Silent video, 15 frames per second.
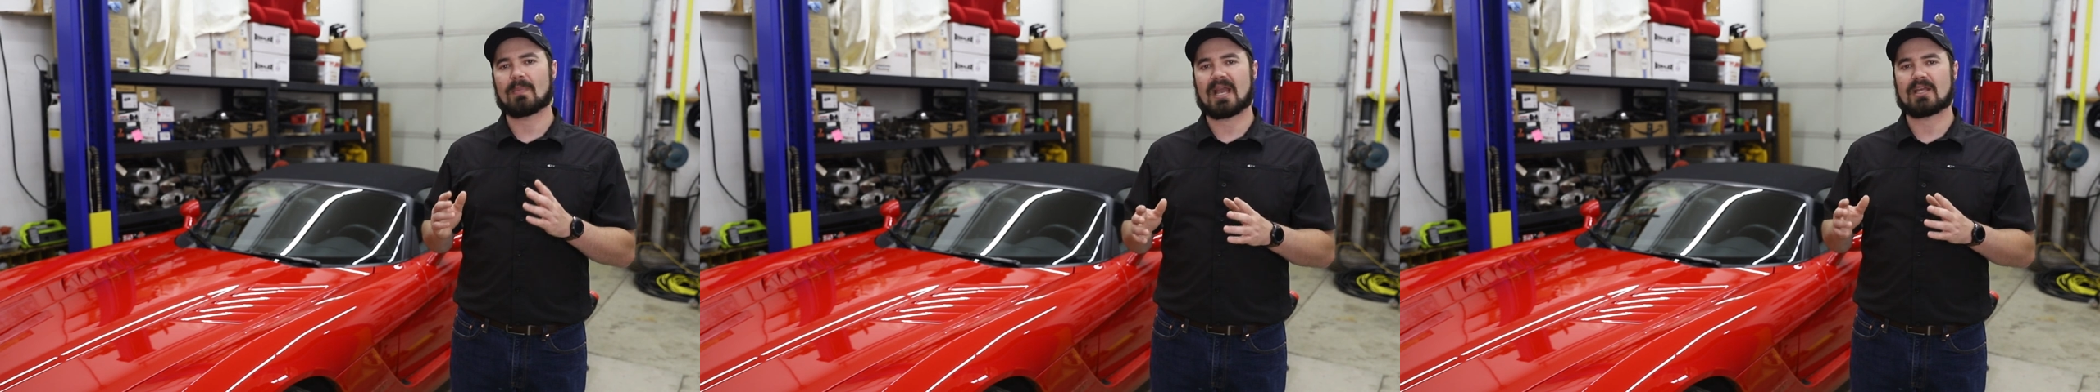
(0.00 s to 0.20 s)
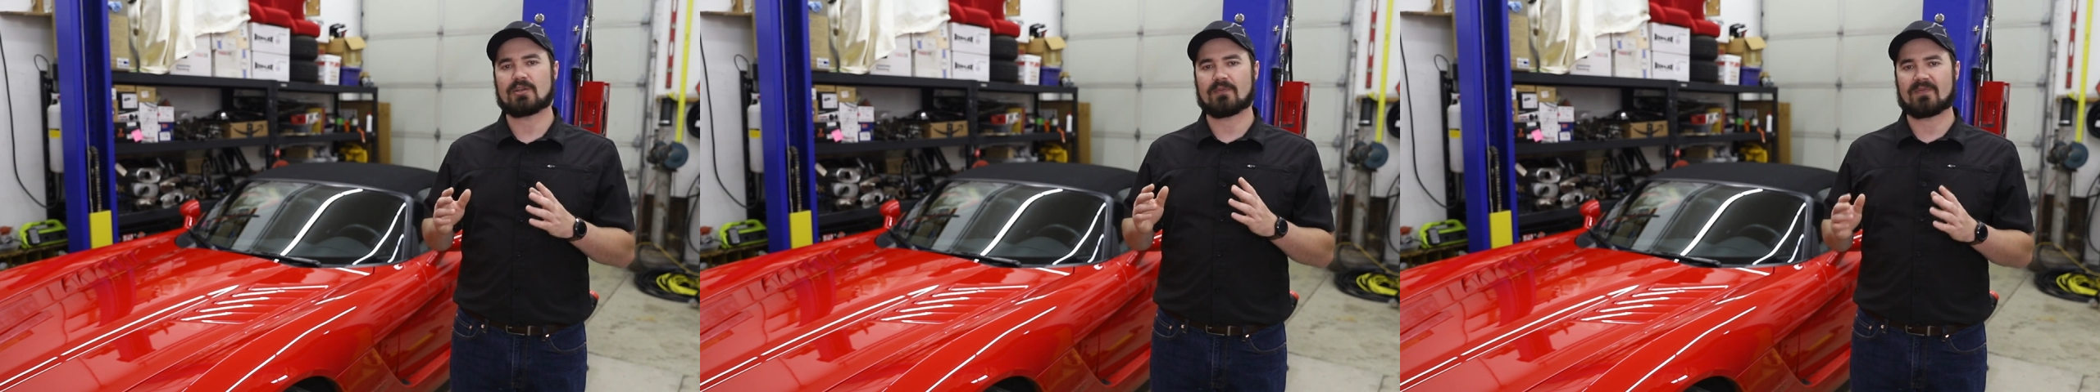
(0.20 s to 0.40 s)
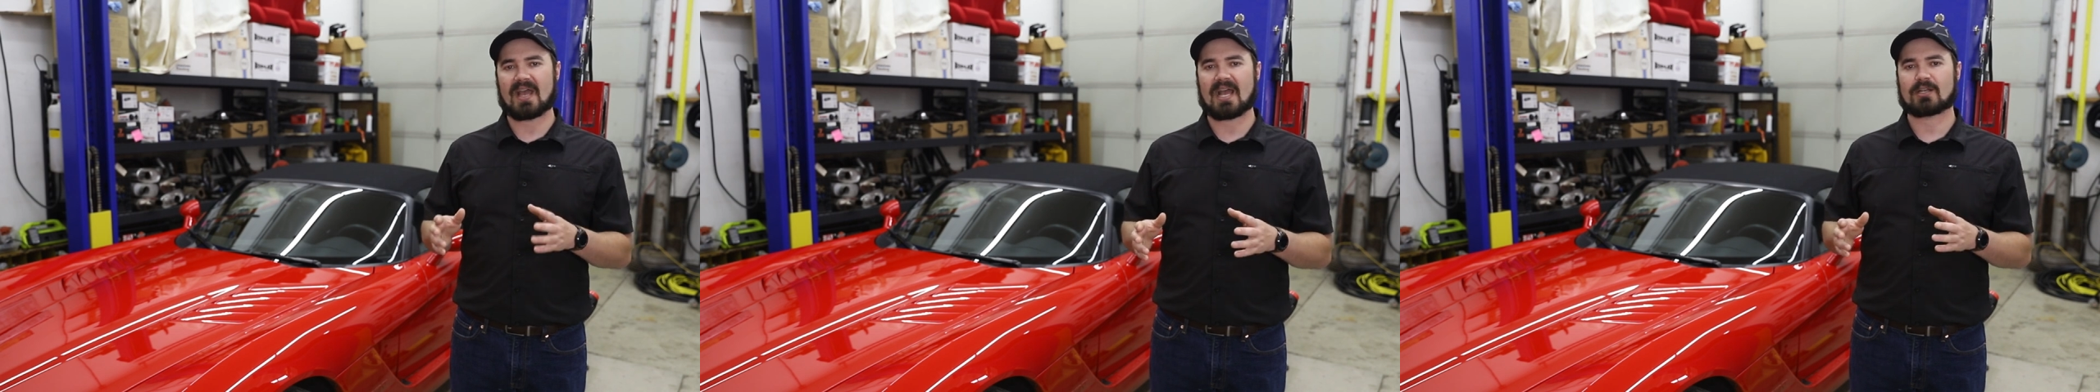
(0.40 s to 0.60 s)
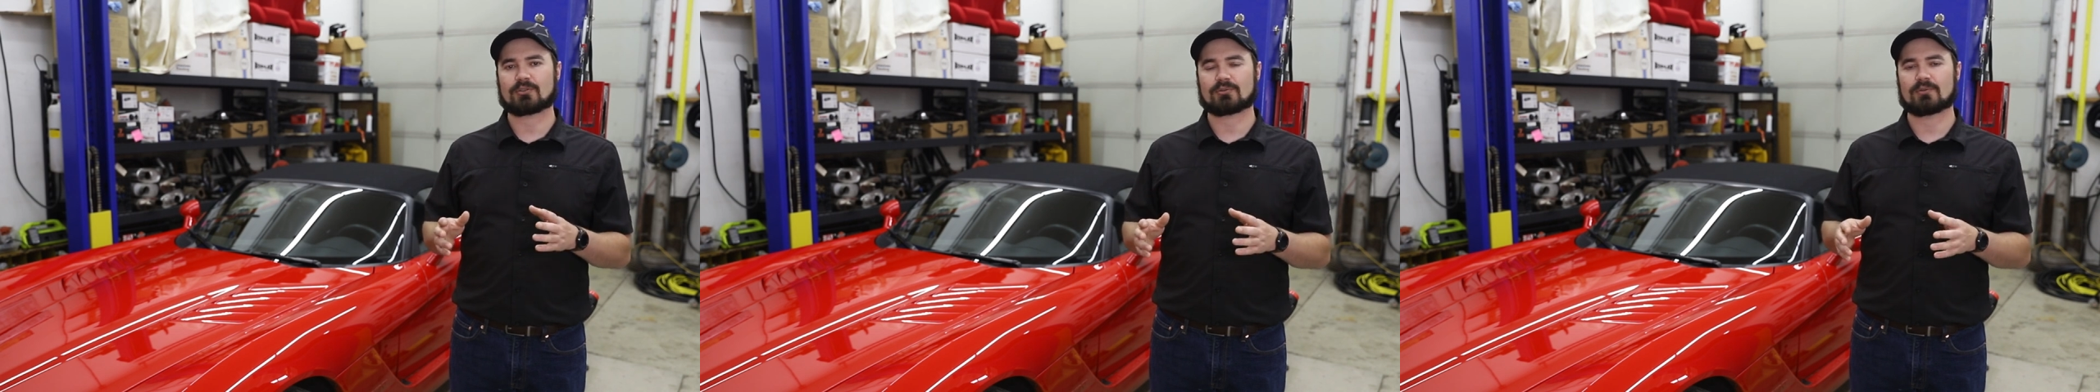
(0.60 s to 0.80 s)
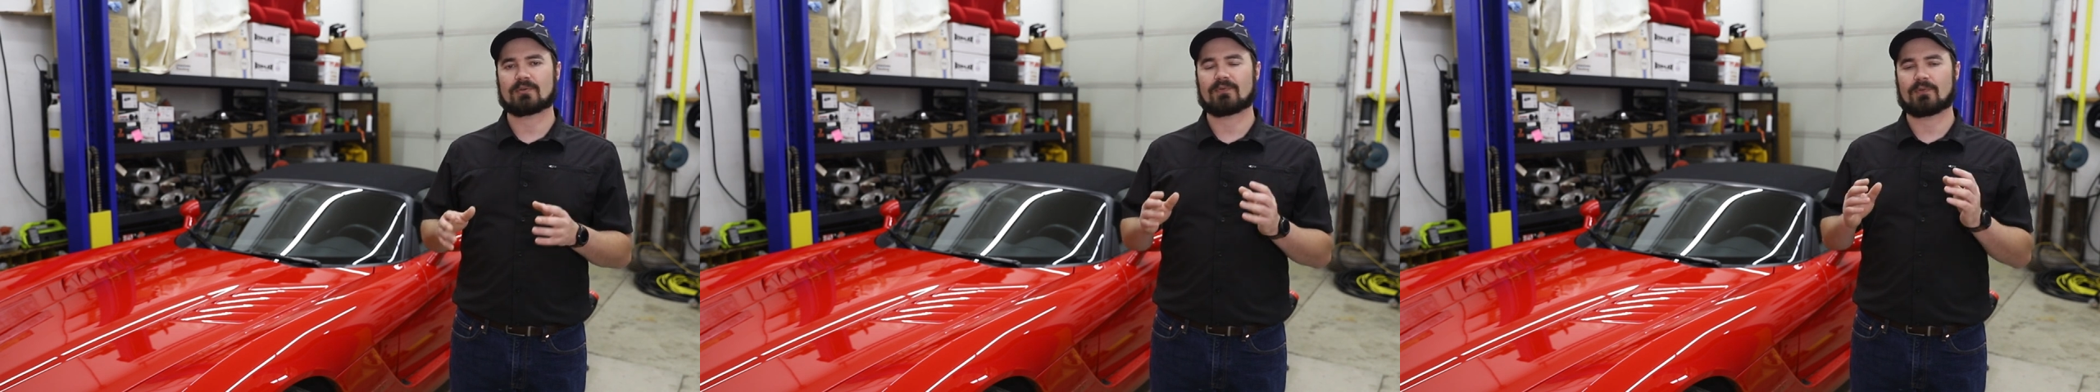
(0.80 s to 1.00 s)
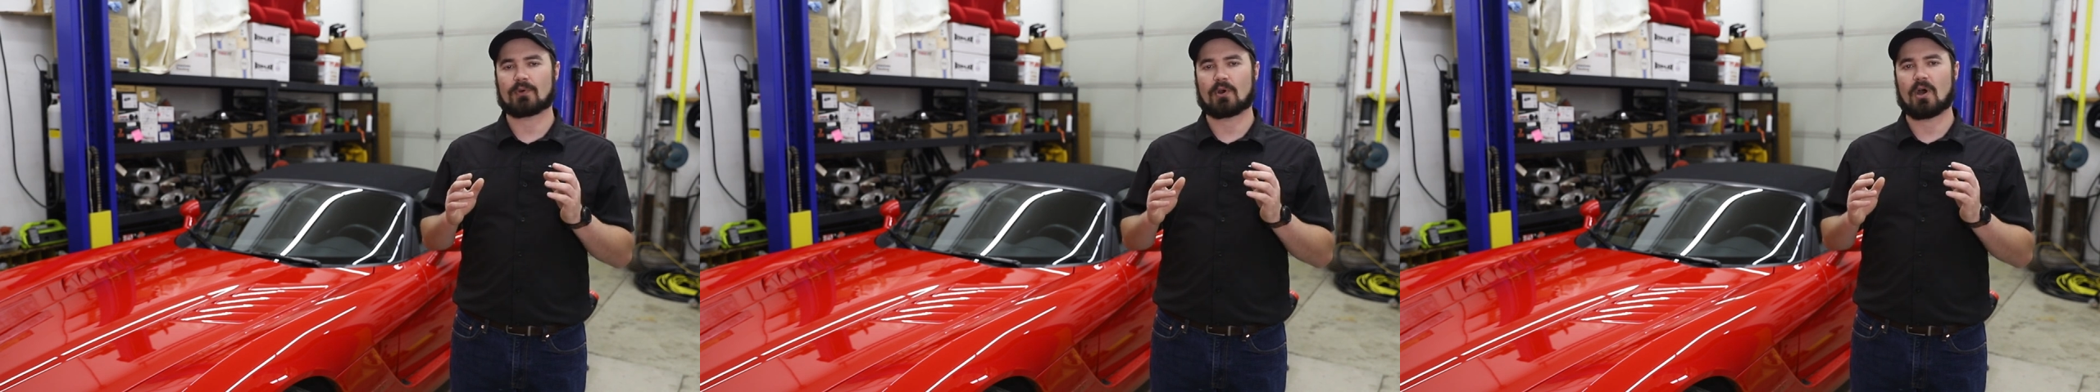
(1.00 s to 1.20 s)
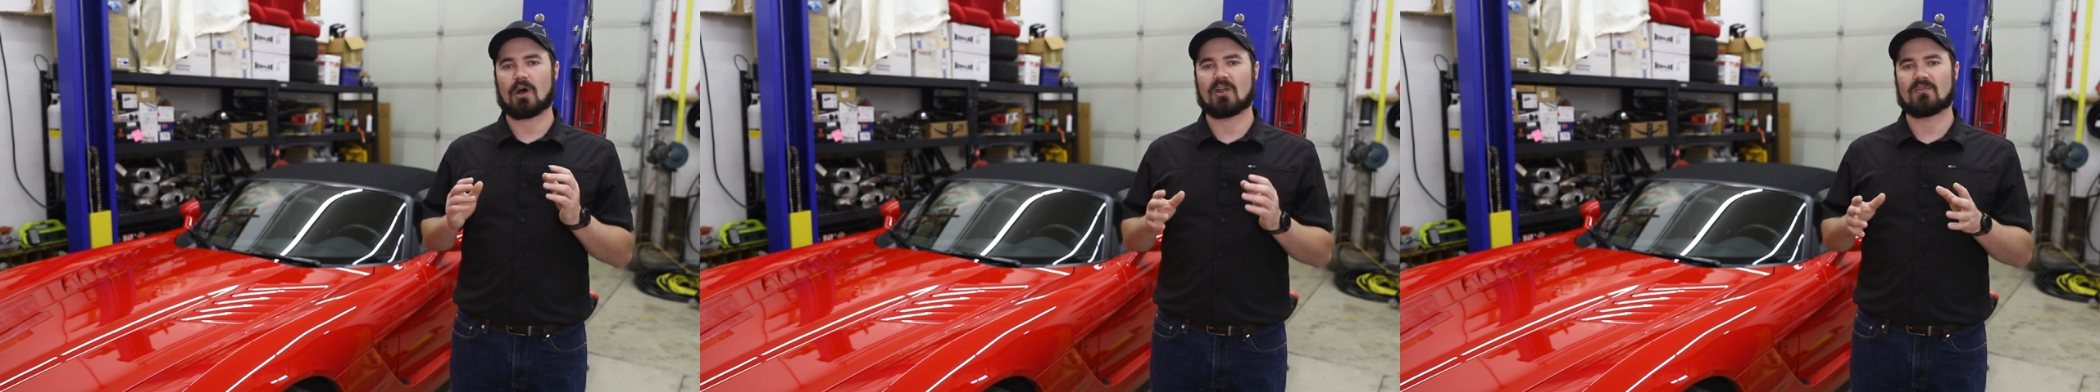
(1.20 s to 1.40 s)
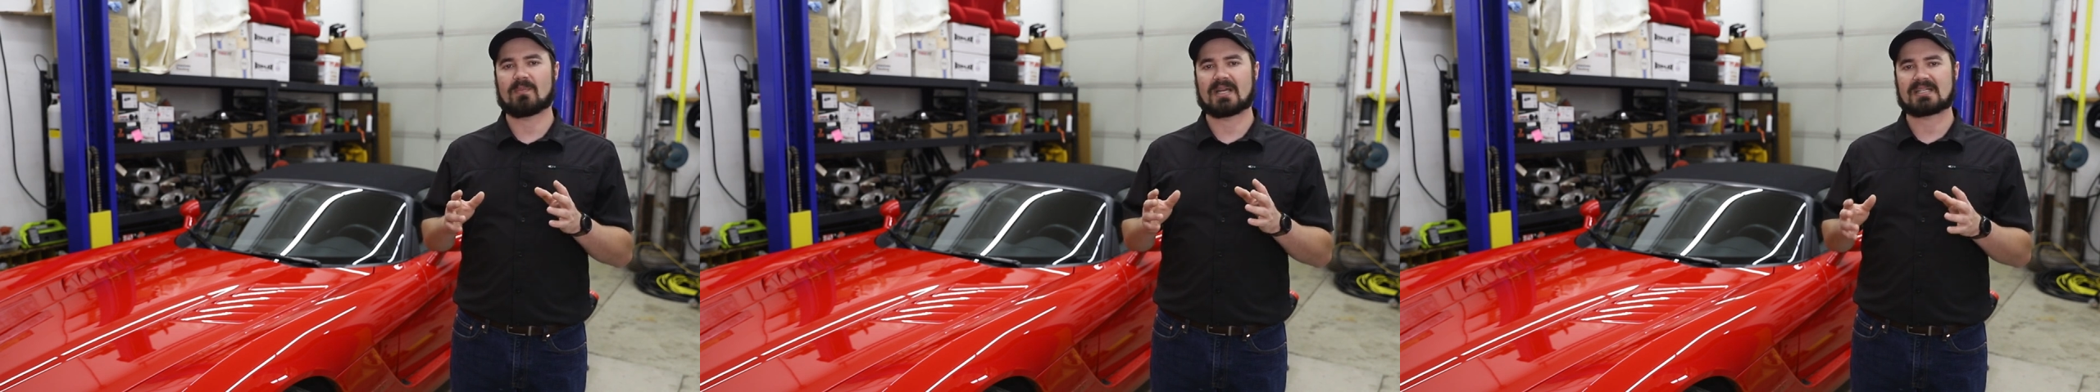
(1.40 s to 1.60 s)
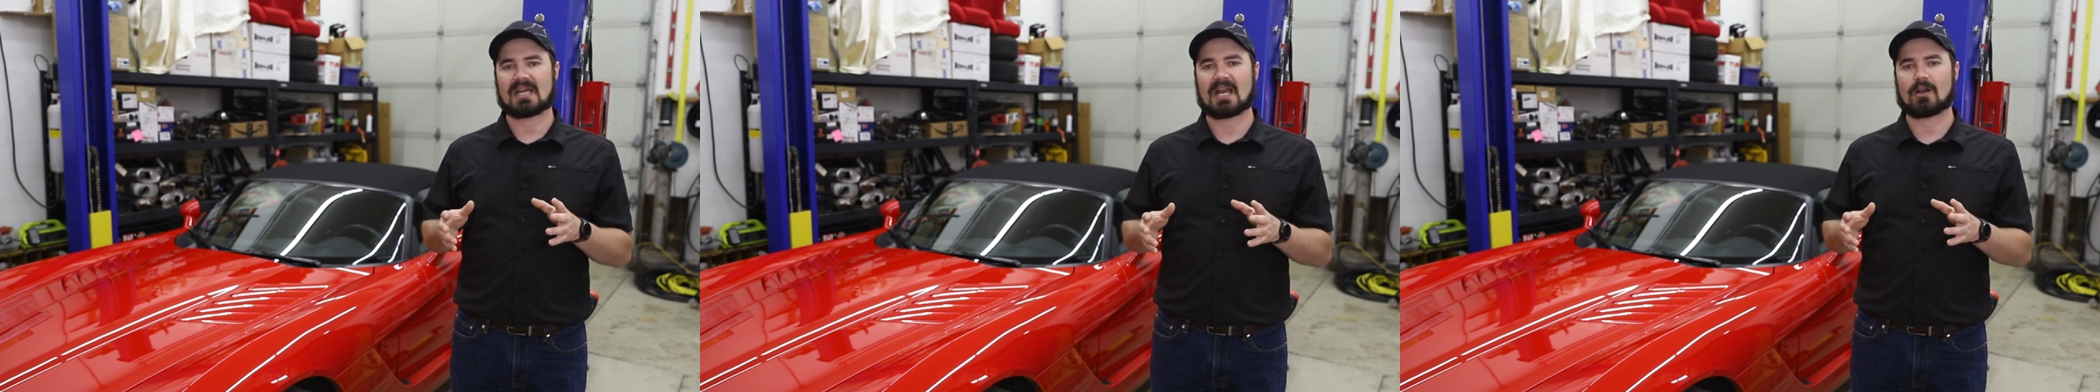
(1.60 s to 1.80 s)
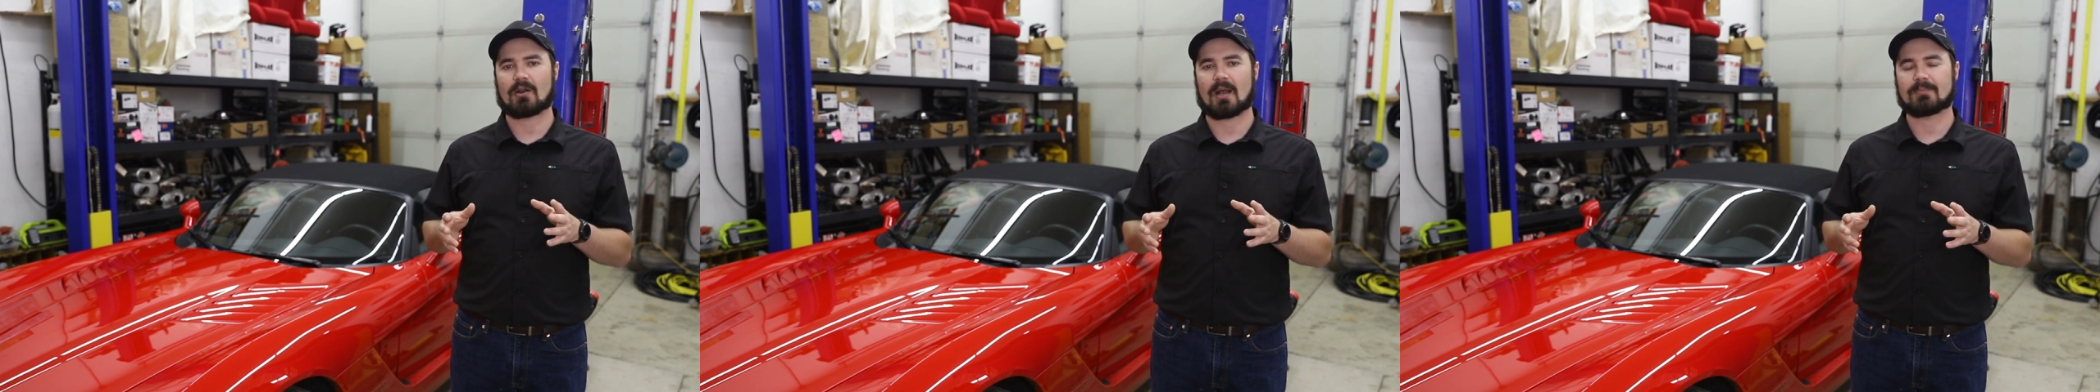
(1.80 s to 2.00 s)
manufacturer for all of my
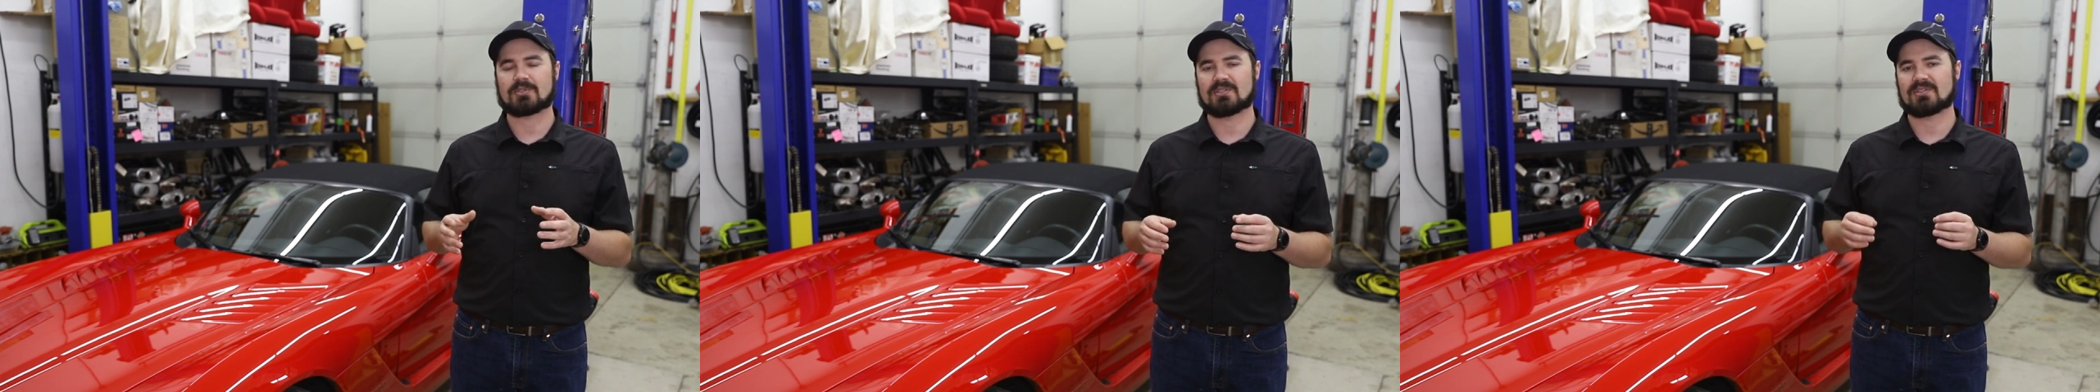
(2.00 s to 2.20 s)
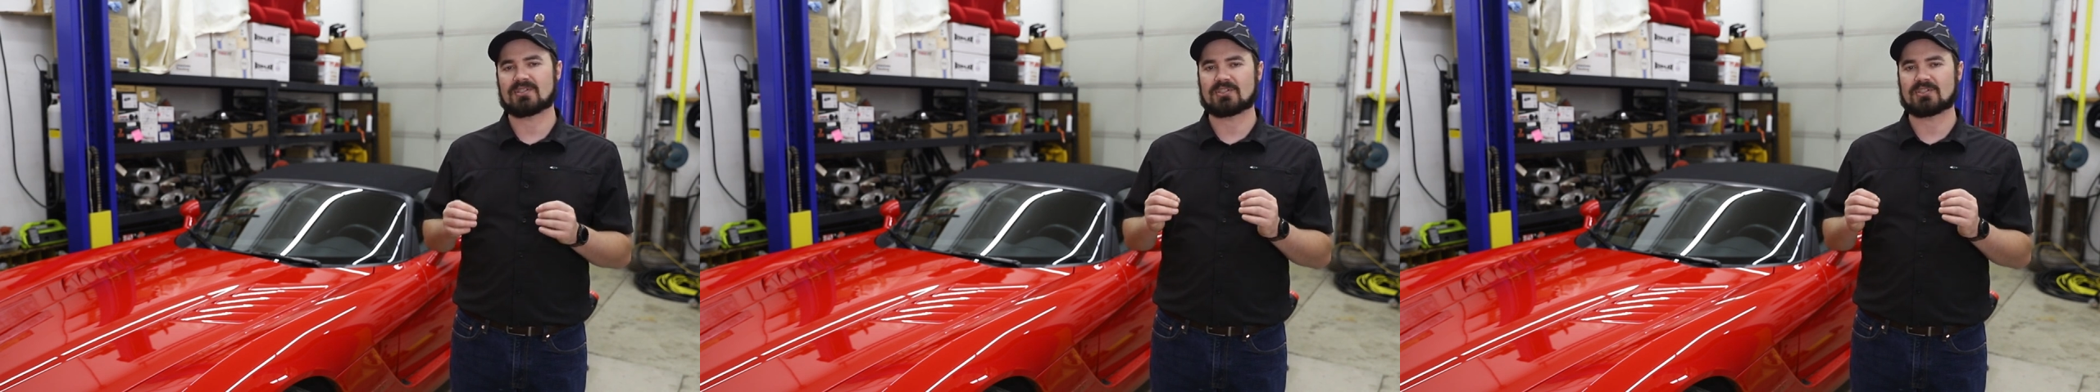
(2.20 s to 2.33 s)
tire options,